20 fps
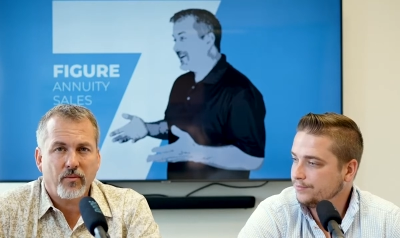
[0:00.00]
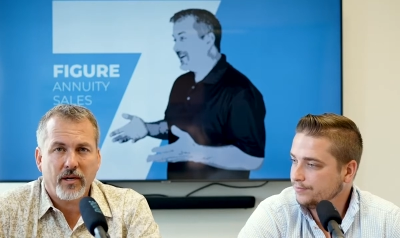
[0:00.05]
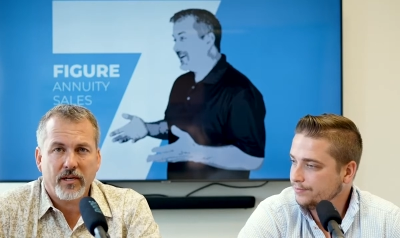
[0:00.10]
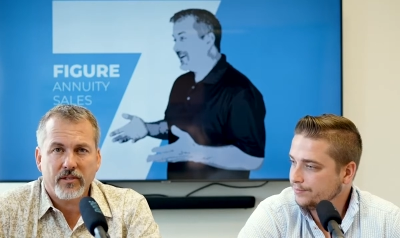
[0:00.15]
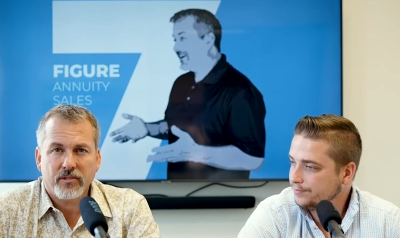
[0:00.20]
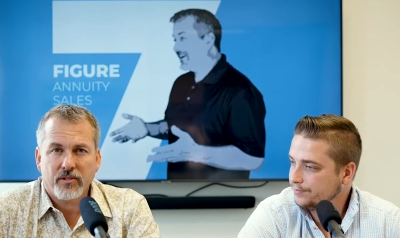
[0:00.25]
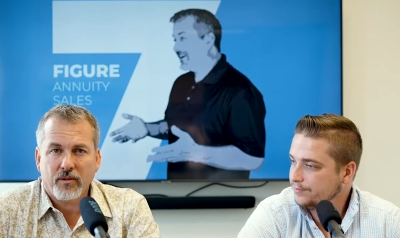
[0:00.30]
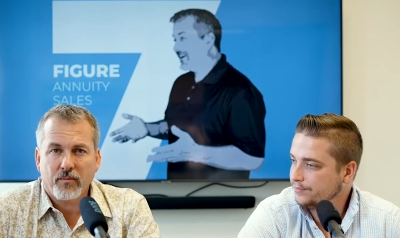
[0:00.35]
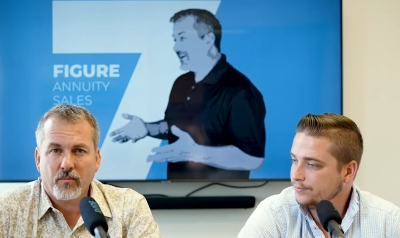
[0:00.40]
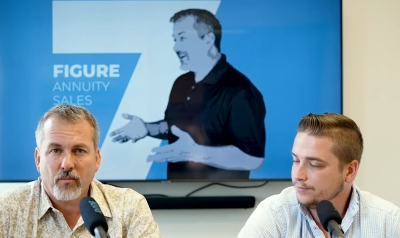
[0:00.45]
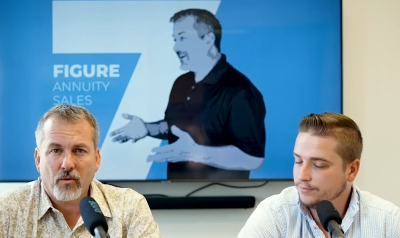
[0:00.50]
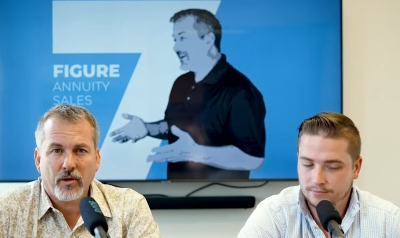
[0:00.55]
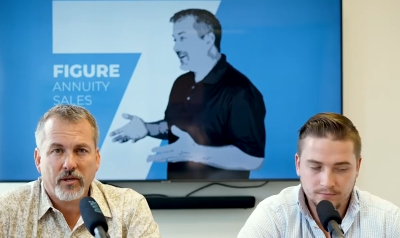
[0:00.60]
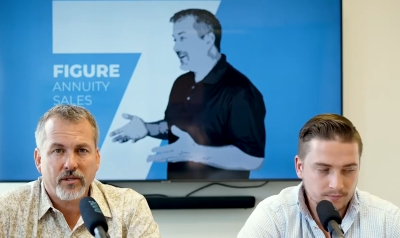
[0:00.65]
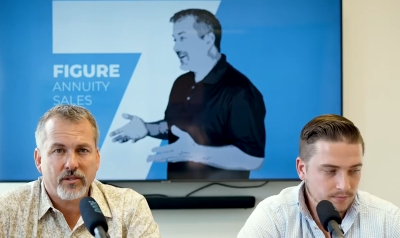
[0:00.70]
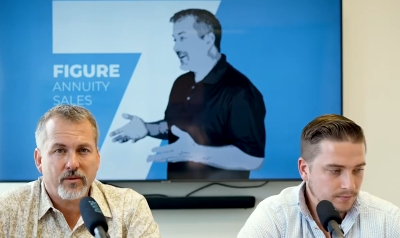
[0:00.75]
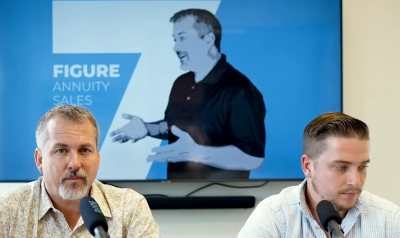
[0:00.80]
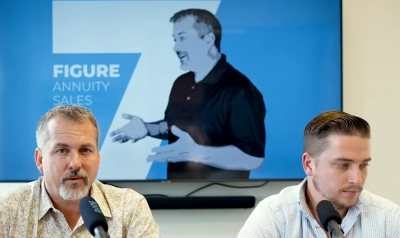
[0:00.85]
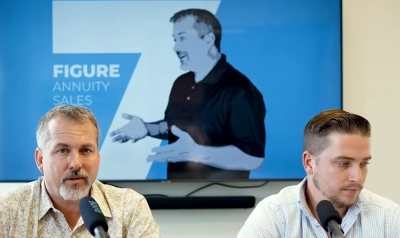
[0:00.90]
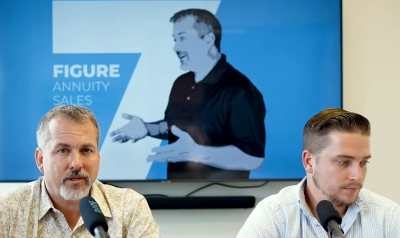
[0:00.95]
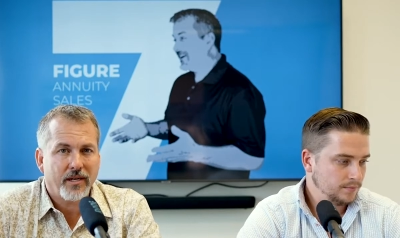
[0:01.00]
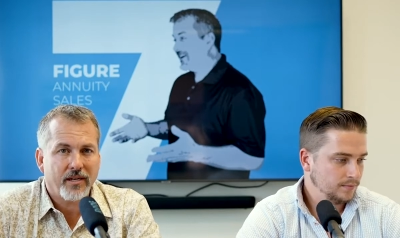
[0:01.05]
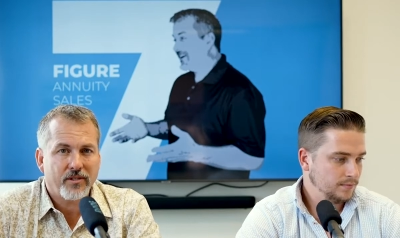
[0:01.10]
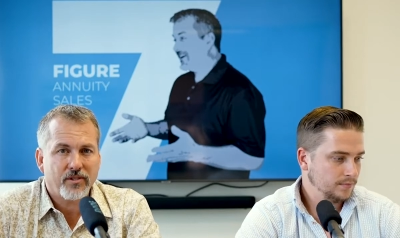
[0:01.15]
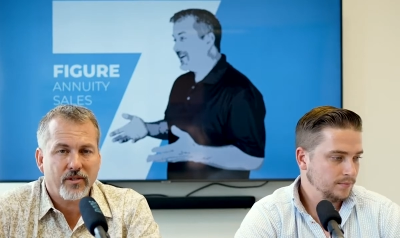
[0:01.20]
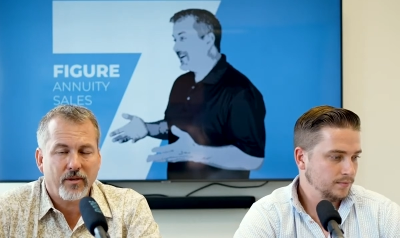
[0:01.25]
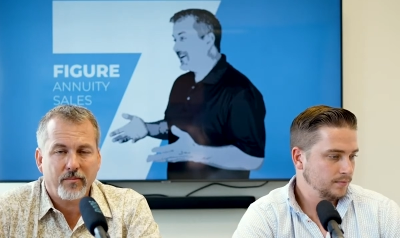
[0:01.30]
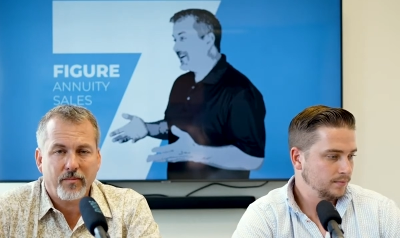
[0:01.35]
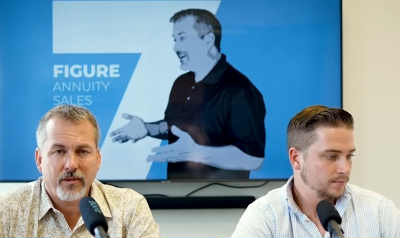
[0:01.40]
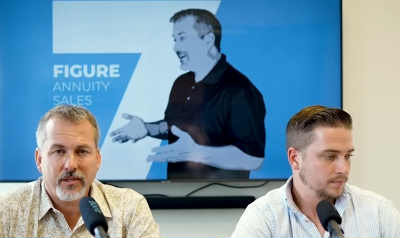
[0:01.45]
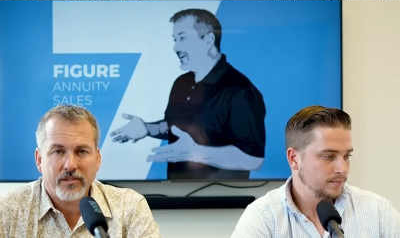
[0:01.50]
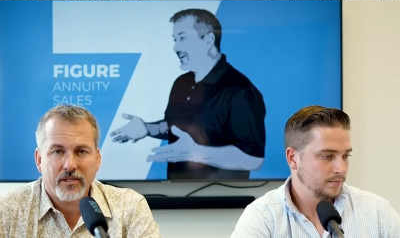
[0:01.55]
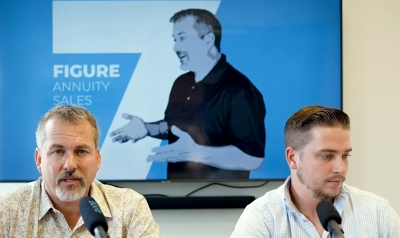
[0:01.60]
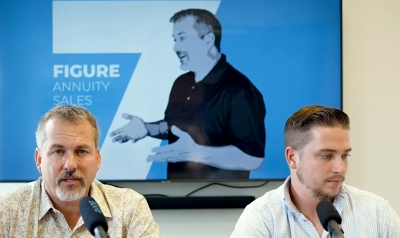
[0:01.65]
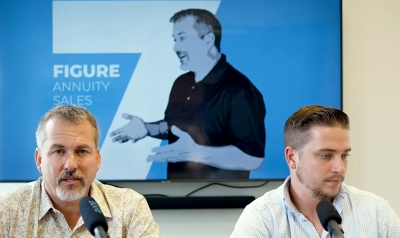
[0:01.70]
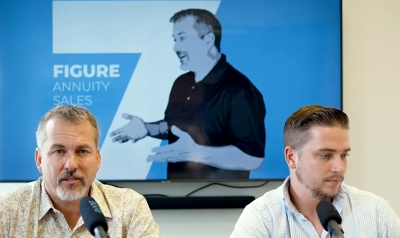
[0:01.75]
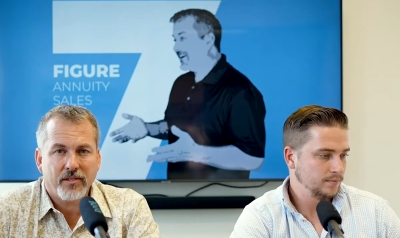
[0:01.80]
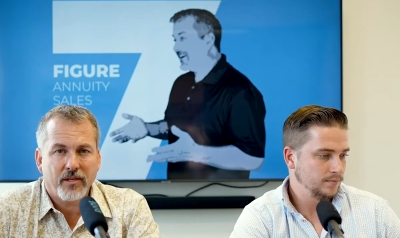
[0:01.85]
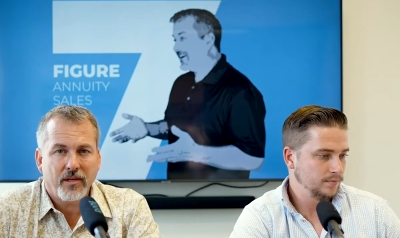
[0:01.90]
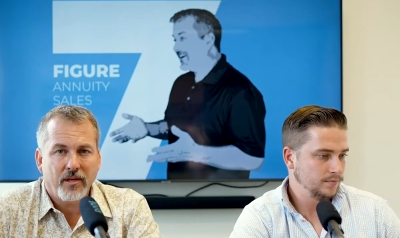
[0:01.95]
Speaker 1: when I was in the mortgage protection
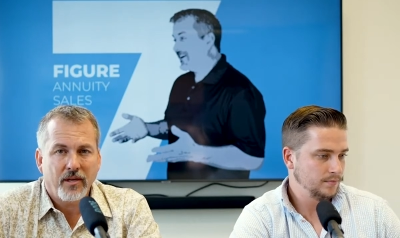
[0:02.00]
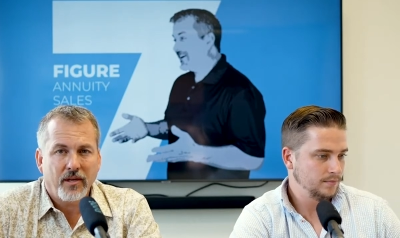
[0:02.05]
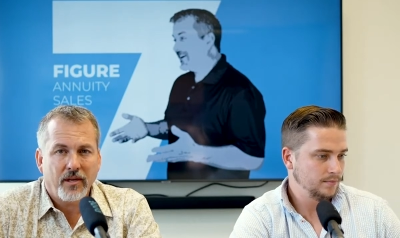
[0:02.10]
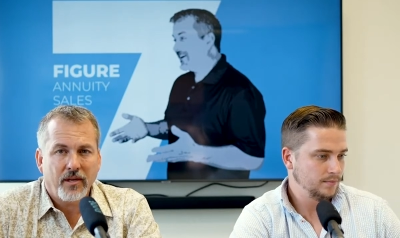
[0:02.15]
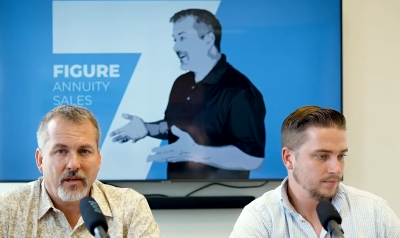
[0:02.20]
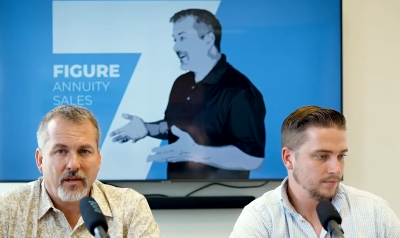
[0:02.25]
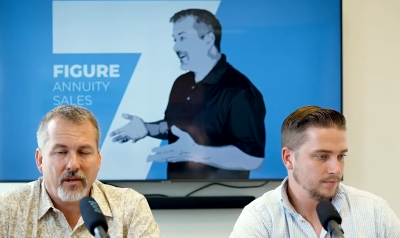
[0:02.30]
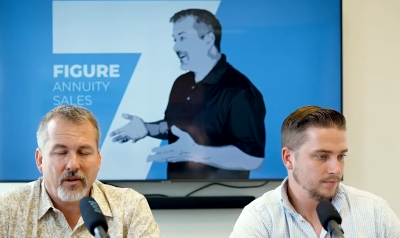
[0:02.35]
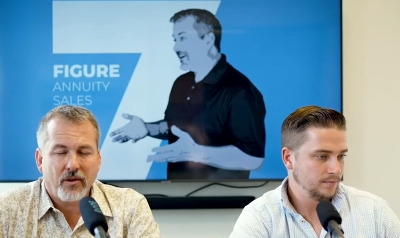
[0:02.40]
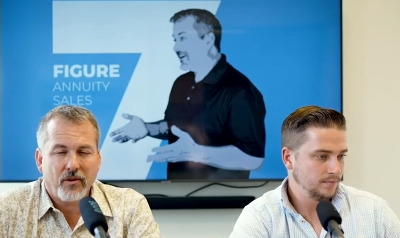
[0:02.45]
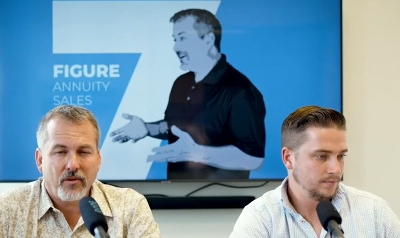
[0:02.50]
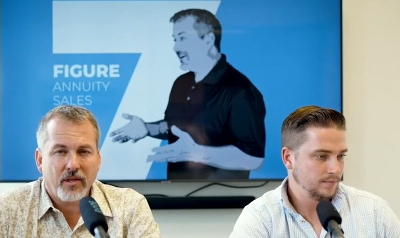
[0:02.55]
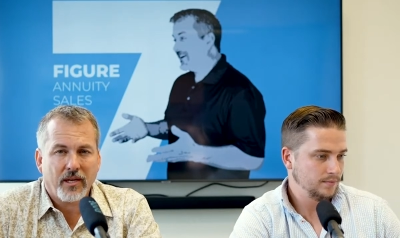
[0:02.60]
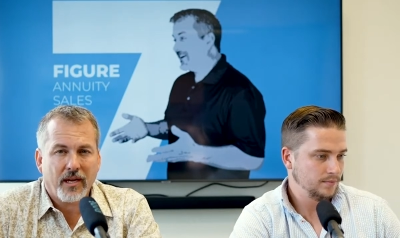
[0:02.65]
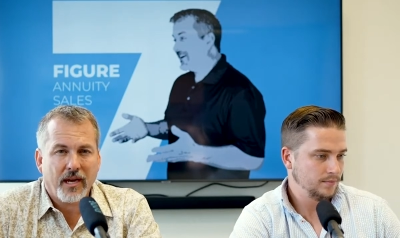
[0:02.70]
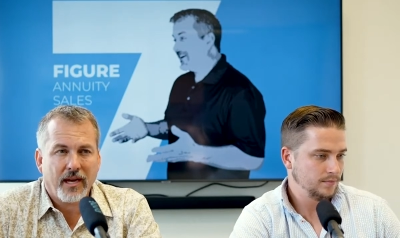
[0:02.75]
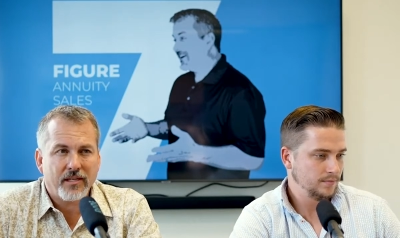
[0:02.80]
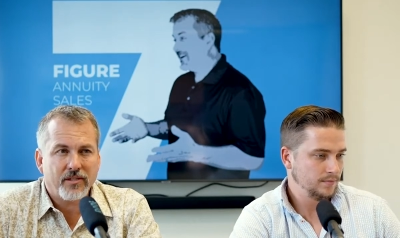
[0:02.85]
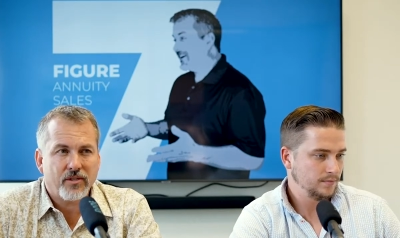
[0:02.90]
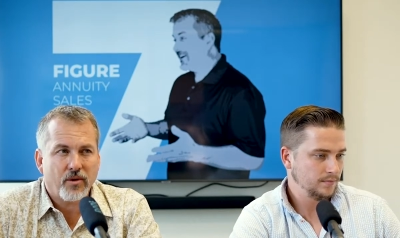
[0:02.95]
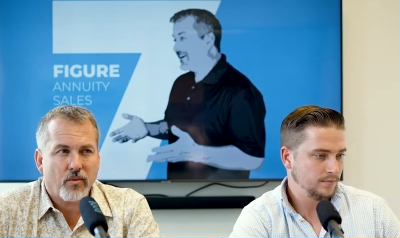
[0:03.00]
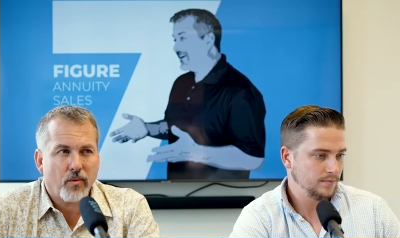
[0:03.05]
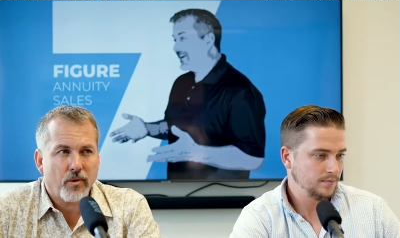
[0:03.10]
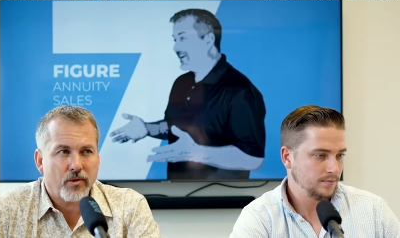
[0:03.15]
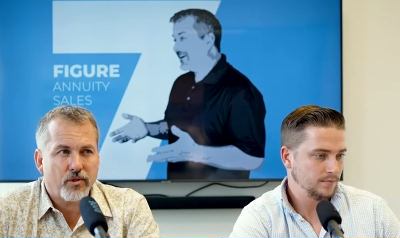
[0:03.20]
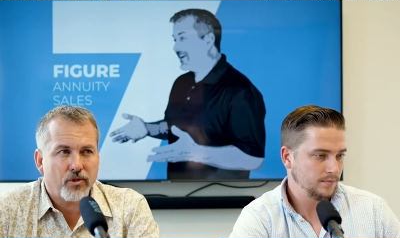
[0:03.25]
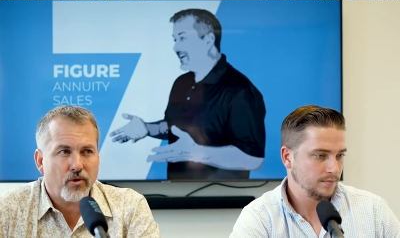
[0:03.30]
business. You know, the guys that were